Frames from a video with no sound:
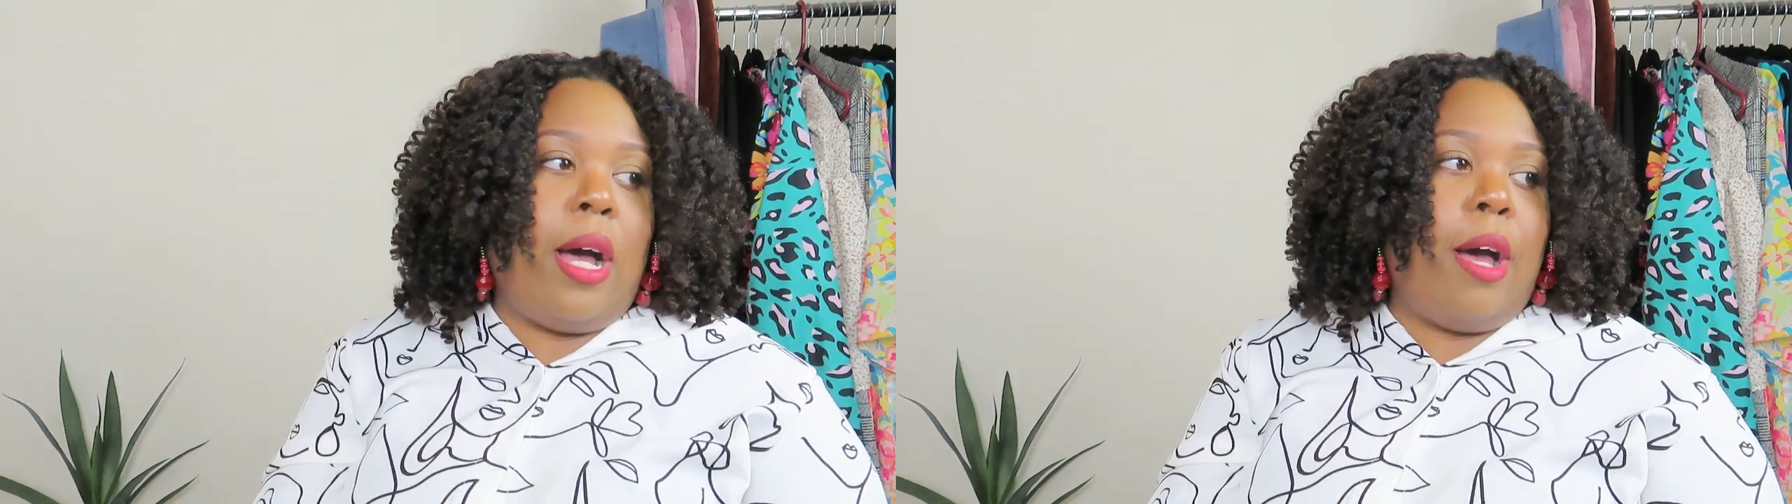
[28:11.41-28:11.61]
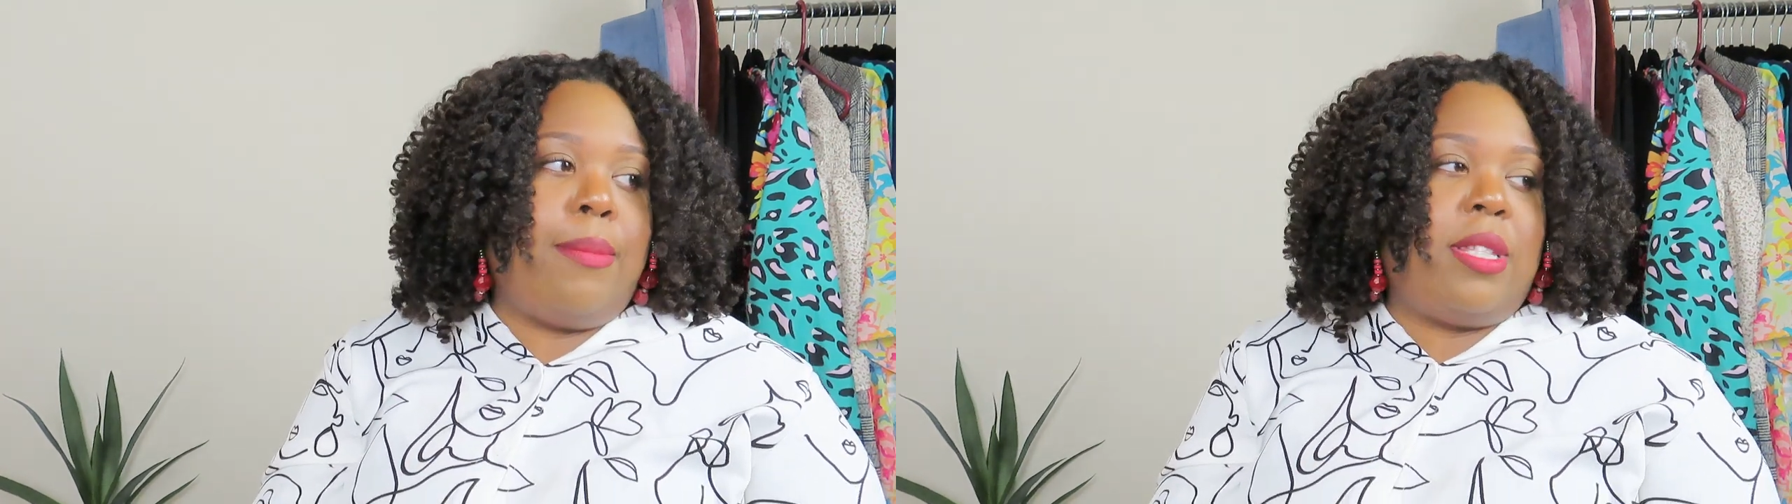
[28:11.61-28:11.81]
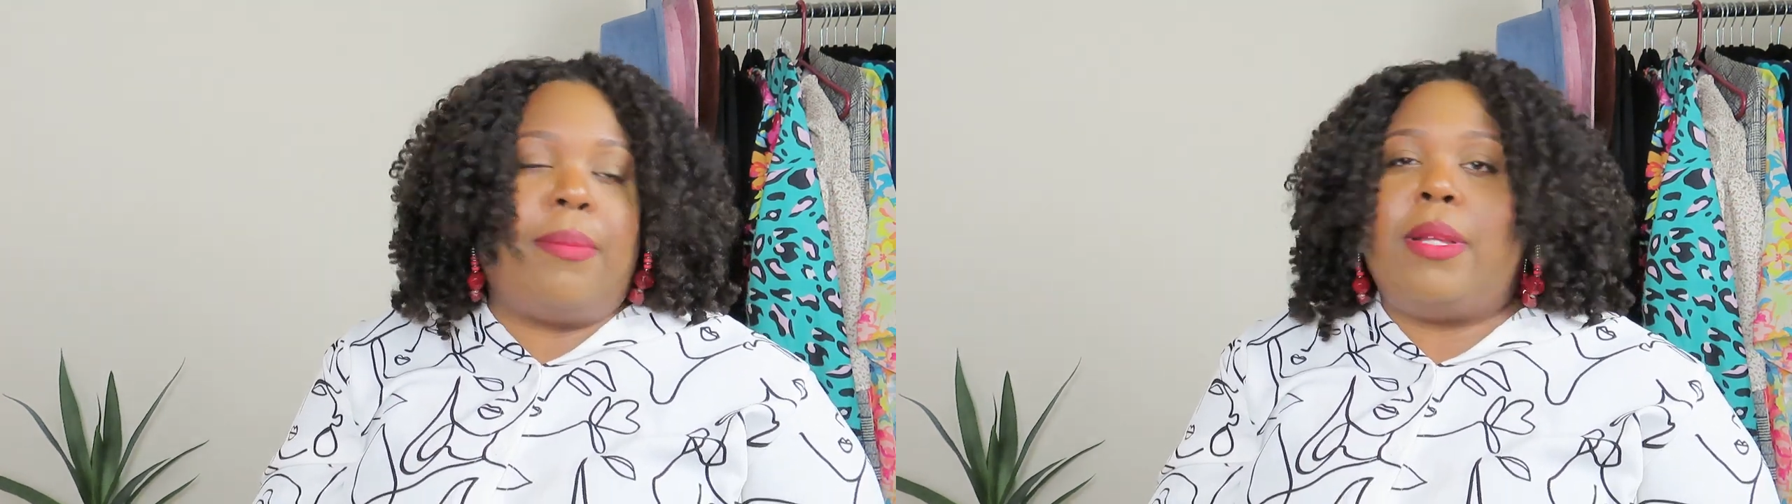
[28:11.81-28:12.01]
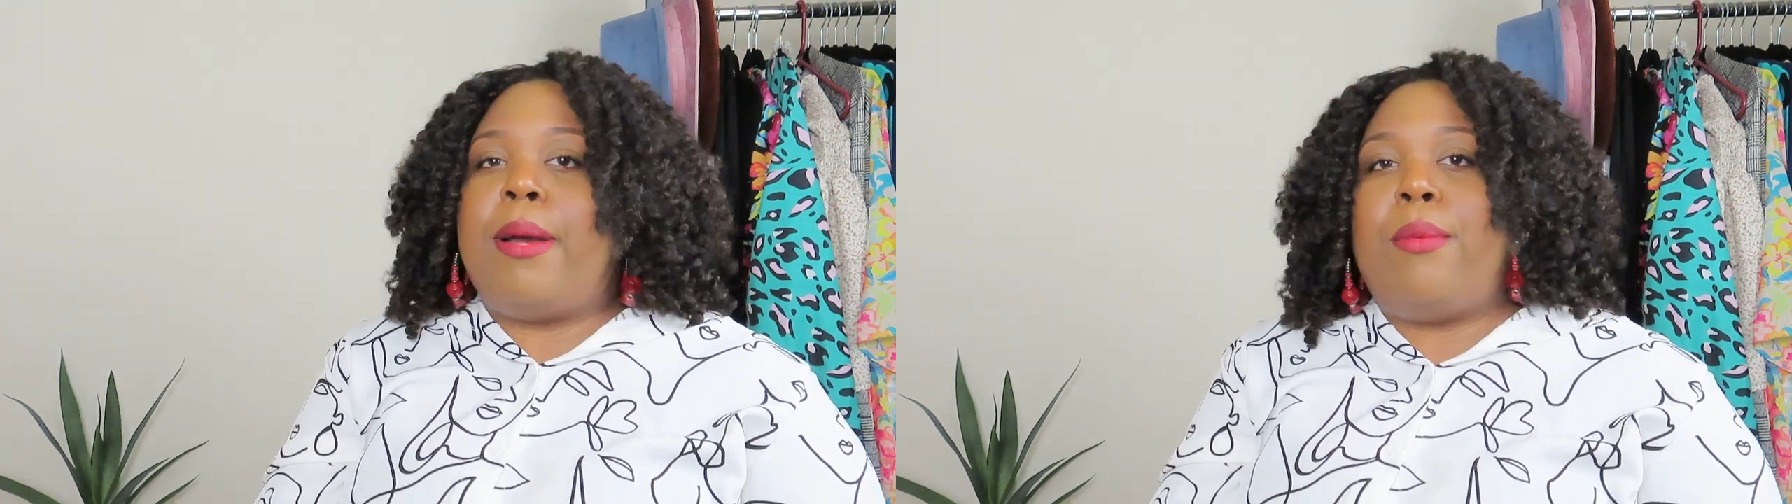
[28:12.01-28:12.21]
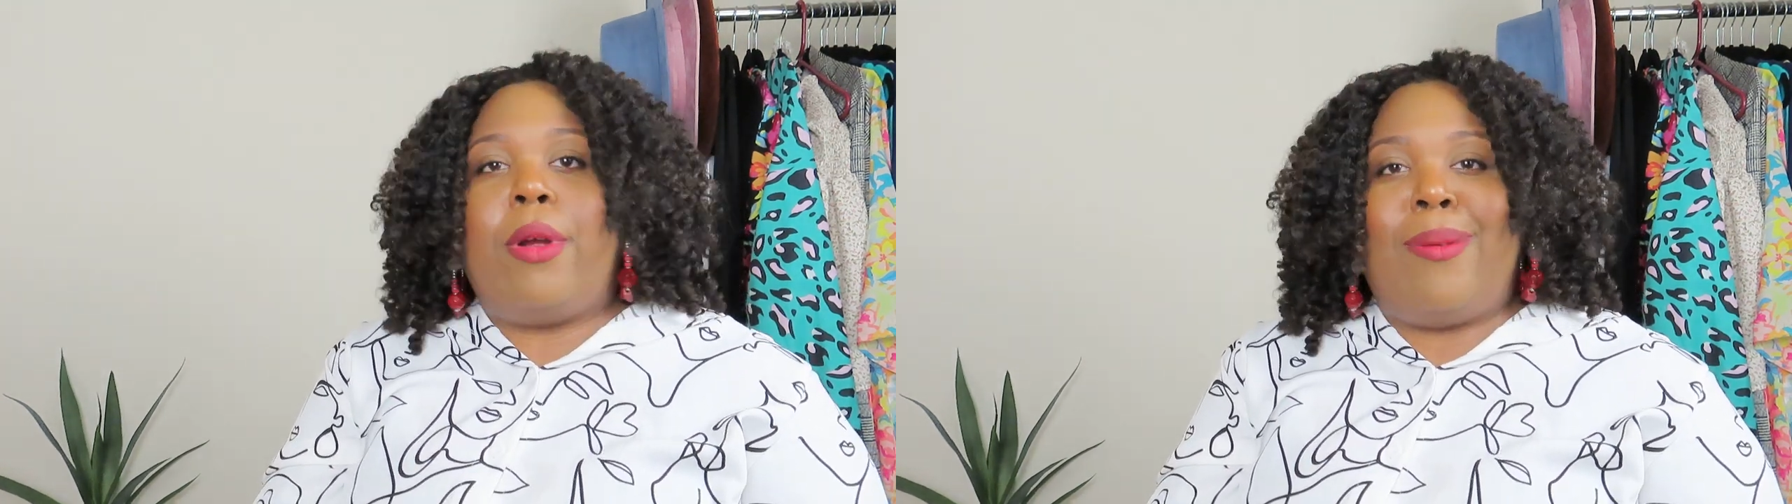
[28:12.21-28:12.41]
Um, something
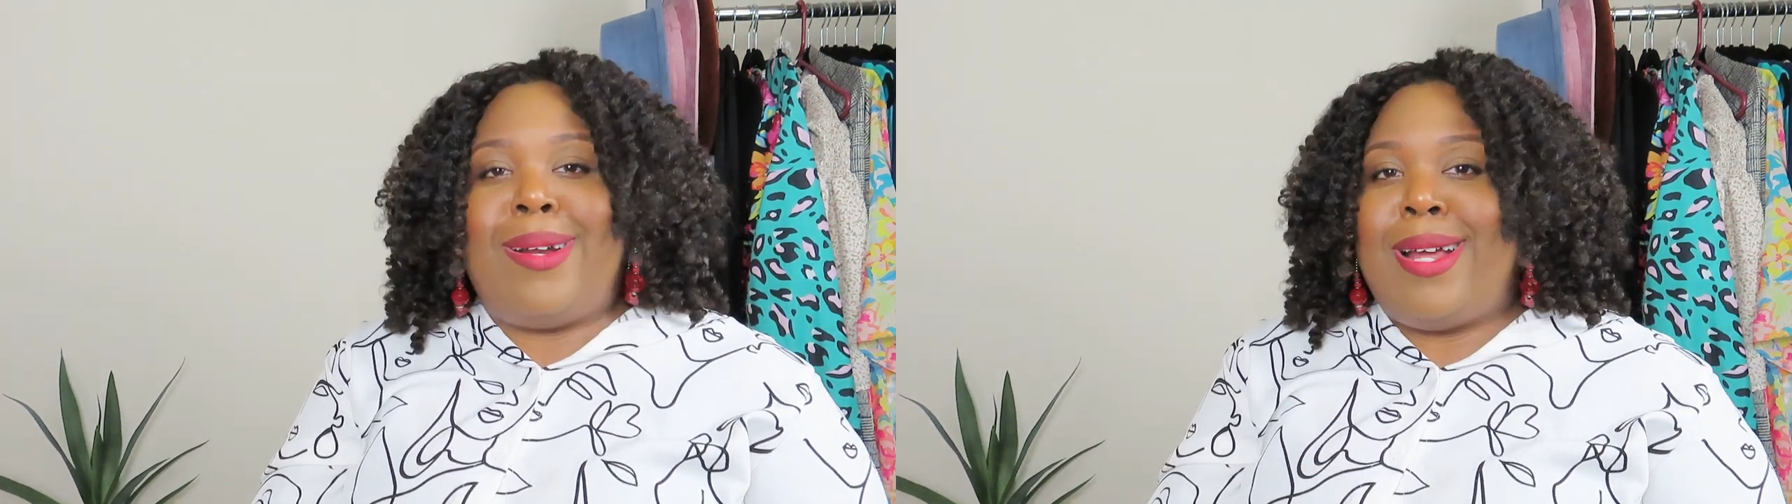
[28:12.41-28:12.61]
I'm wearing around